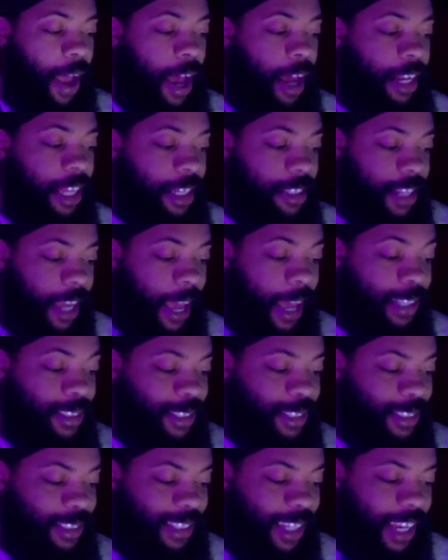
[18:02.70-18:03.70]
have found his
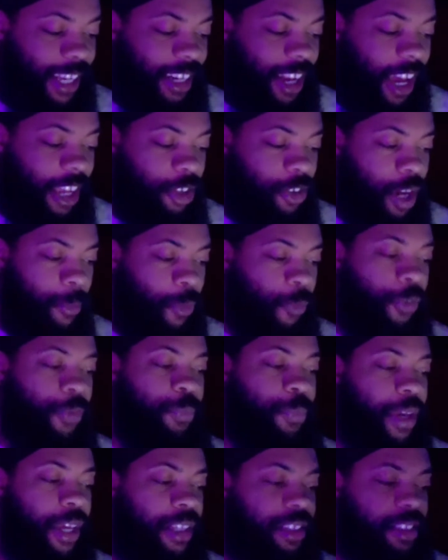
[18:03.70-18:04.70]
ass and said, nah, you
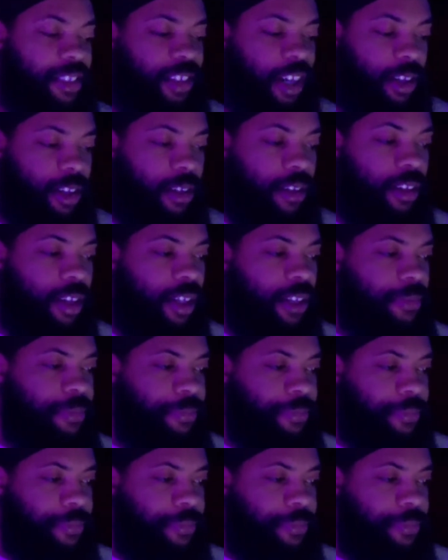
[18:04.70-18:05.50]
coming with me, sucker.